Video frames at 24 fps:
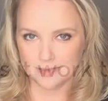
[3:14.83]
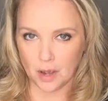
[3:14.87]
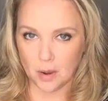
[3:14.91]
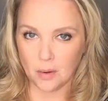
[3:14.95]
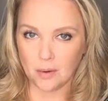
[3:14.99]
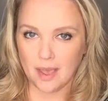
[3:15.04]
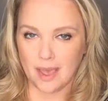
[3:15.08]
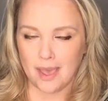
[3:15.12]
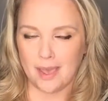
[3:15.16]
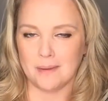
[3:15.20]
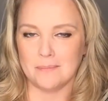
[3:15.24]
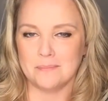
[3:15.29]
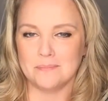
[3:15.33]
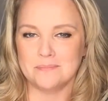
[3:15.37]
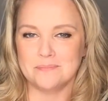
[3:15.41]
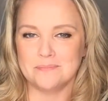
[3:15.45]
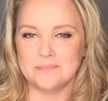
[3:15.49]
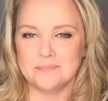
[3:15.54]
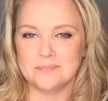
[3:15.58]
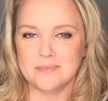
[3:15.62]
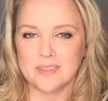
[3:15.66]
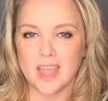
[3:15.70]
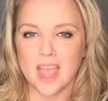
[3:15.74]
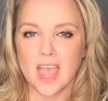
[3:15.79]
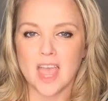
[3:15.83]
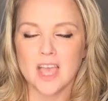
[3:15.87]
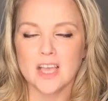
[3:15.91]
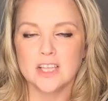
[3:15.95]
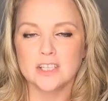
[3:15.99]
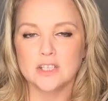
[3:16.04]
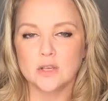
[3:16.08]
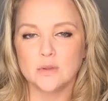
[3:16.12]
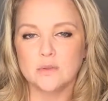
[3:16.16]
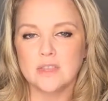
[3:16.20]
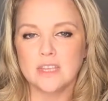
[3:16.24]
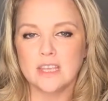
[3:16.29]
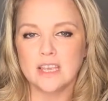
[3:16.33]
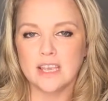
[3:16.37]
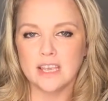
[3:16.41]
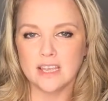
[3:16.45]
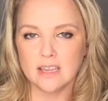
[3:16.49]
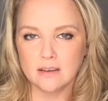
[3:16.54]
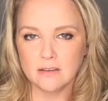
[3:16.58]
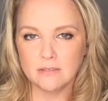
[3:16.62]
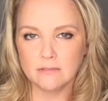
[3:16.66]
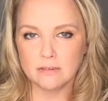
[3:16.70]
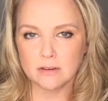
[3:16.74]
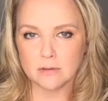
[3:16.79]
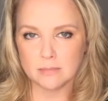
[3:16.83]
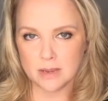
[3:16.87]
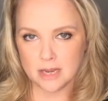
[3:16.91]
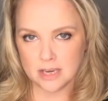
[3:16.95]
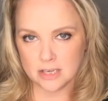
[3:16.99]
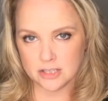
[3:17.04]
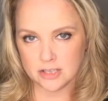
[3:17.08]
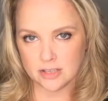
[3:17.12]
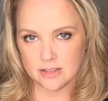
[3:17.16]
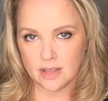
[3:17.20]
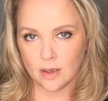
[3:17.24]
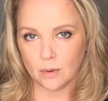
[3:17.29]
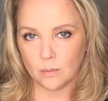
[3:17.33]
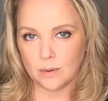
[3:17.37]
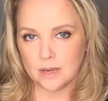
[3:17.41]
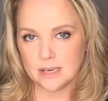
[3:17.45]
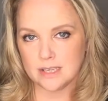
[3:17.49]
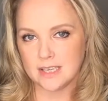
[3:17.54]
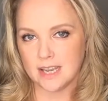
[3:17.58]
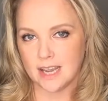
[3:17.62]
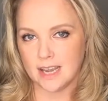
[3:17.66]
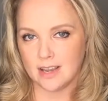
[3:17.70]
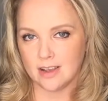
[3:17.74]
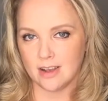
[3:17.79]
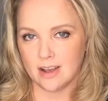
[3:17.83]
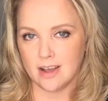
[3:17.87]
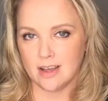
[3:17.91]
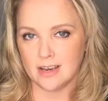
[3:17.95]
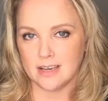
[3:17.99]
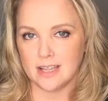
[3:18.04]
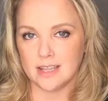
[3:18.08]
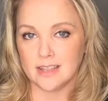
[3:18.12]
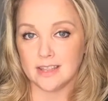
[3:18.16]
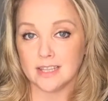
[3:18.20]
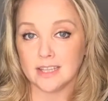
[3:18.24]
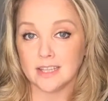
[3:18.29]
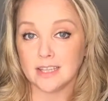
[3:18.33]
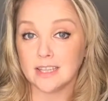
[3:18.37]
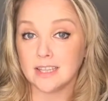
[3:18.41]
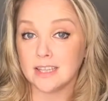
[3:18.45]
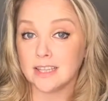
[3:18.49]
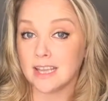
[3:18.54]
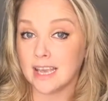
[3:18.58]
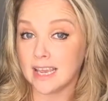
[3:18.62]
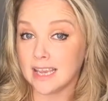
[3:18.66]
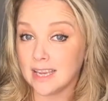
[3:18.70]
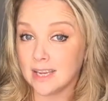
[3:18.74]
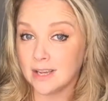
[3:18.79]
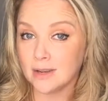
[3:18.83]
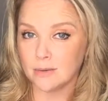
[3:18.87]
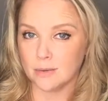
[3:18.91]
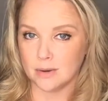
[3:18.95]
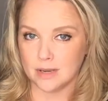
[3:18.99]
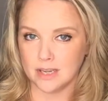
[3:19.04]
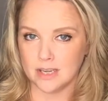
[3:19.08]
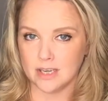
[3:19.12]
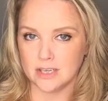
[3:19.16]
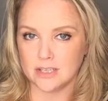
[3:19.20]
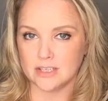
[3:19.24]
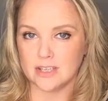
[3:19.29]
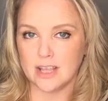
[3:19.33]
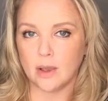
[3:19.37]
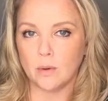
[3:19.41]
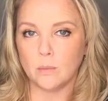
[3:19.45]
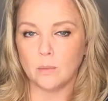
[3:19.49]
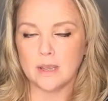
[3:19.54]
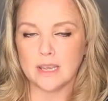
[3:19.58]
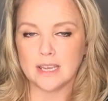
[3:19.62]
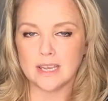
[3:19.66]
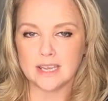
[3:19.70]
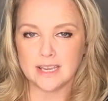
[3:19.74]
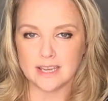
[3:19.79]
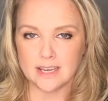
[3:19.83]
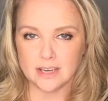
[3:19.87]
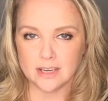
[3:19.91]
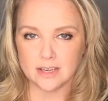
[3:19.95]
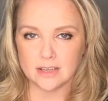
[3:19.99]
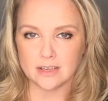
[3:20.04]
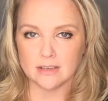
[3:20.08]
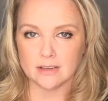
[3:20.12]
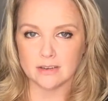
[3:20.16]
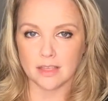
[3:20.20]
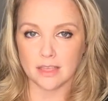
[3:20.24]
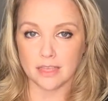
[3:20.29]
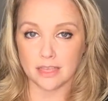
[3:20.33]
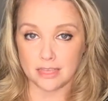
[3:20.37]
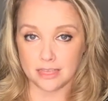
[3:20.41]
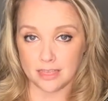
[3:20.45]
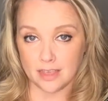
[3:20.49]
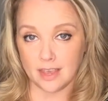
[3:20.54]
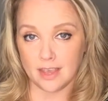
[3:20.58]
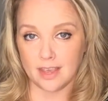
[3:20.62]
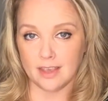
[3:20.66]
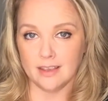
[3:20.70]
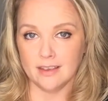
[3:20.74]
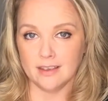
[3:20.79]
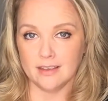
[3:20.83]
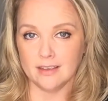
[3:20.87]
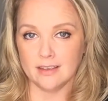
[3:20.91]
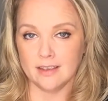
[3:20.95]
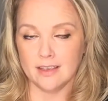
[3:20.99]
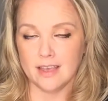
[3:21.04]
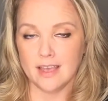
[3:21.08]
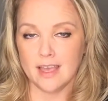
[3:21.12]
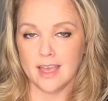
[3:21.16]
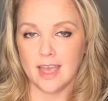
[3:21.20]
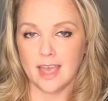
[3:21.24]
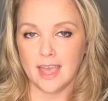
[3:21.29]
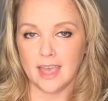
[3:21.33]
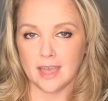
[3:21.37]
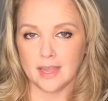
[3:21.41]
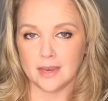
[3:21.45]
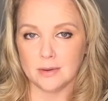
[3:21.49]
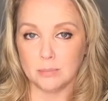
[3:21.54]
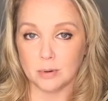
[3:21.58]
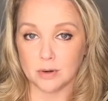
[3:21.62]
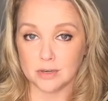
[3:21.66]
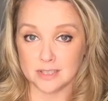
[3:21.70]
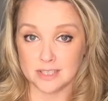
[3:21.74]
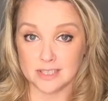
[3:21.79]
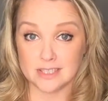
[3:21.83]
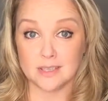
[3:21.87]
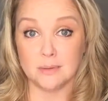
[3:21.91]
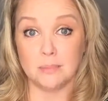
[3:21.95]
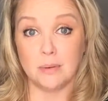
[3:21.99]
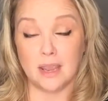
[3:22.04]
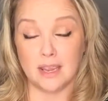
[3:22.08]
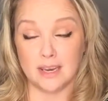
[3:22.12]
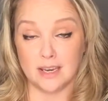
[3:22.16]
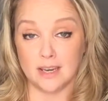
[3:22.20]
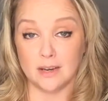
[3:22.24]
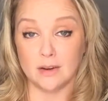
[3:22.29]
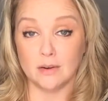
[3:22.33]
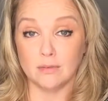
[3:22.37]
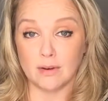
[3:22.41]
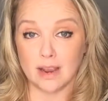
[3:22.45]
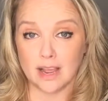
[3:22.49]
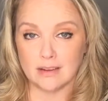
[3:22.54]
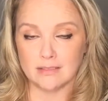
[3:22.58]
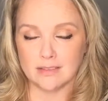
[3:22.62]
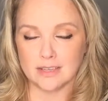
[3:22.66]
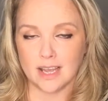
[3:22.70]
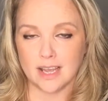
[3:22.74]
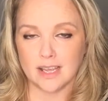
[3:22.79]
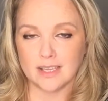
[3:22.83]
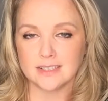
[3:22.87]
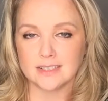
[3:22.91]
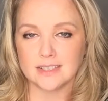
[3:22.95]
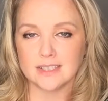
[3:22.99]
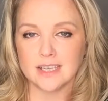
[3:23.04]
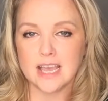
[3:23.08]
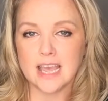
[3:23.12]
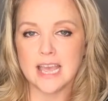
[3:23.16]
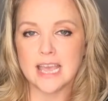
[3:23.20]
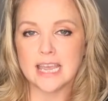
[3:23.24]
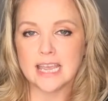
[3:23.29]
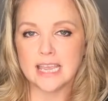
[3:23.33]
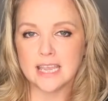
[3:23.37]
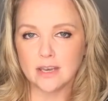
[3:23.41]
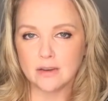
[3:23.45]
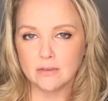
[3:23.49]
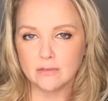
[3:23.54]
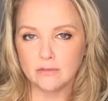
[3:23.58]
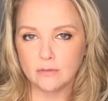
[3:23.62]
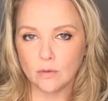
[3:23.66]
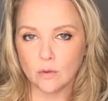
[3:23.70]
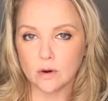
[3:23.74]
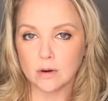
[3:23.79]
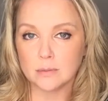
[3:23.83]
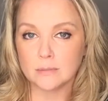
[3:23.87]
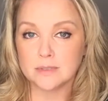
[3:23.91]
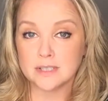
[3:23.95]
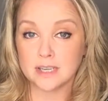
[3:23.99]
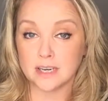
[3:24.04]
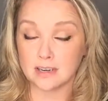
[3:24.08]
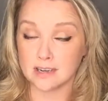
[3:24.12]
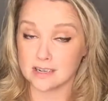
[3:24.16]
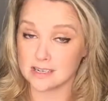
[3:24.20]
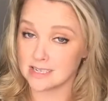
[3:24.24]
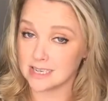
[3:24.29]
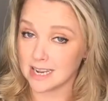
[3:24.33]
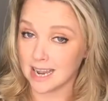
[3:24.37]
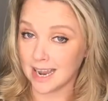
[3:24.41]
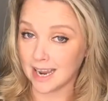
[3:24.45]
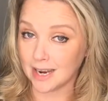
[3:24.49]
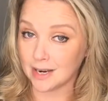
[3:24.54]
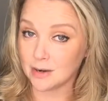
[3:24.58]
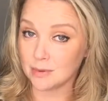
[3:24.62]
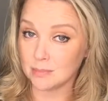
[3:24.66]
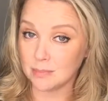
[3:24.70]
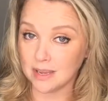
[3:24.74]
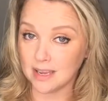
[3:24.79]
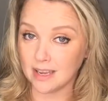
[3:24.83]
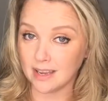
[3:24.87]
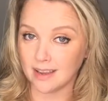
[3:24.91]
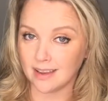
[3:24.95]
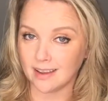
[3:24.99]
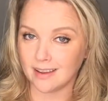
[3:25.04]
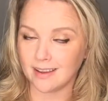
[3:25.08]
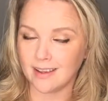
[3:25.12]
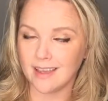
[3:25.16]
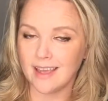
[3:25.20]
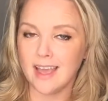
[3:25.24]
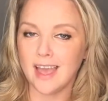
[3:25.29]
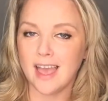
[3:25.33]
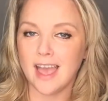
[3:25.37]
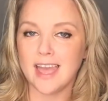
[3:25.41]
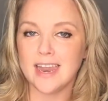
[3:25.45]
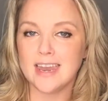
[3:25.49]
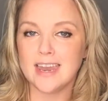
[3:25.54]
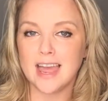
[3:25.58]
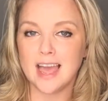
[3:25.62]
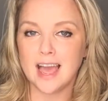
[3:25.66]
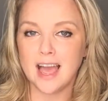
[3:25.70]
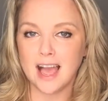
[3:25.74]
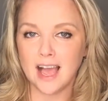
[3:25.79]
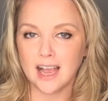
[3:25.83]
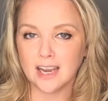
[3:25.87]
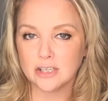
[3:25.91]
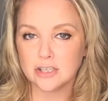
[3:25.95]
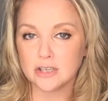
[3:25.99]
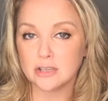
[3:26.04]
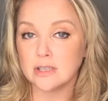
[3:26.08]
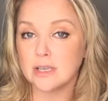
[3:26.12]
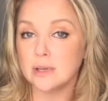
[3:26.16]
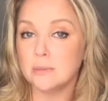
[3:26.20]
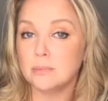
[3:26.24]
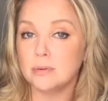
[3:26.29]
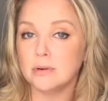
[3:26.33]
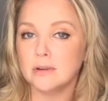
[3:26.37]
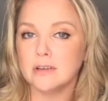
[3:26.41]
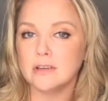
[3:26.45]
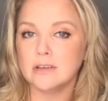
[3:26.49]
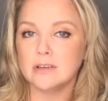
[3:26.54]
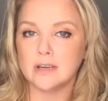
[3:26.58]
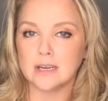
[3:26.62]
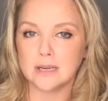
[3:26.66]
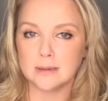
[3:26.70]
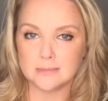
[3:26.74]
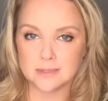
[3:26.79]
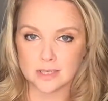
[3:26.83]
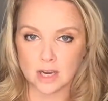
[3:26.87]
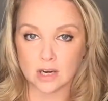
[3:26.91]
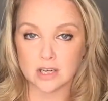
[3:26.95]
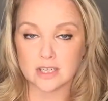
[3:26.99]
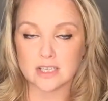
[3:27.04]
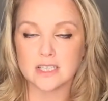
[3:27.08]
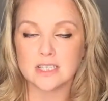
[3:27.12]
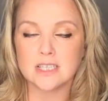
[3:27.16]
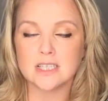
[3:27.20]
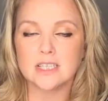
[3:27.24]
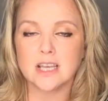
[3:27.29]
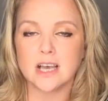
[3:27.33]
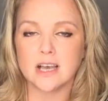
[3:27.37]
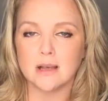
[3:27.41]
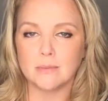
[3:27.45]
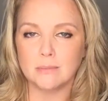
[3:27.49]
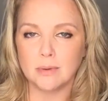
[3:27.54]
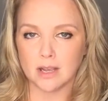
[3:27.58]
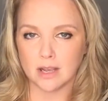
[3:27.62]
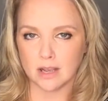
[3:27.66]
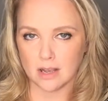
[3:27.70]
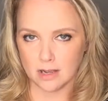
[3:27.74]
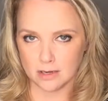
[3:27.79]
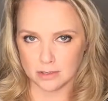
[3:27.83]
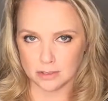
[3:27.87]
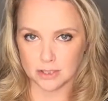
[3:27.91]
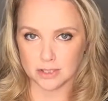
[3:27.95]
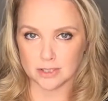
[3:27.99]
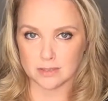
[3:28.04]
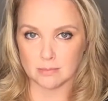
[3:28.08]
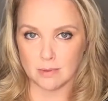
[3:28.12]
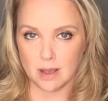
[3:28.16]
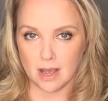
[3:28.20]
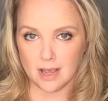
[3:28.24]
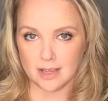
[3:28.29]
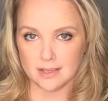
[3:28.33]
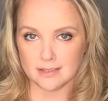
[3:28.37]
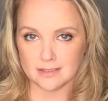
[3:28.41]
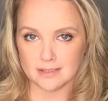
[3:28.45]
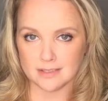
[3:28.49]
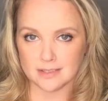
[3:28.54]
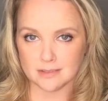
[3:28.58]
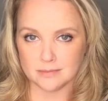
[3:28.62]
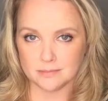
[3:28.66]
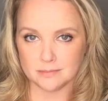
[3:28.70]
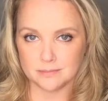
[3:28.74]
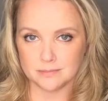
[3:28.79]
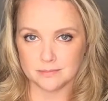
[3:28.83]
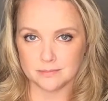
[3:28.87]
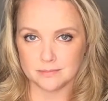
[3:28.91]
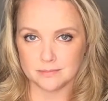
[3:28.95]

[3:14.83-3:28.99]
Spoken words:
Okay, so the information that we take on and the language that we hear, think, and participate in around us informs our entire being and actually programs our subconscious minds.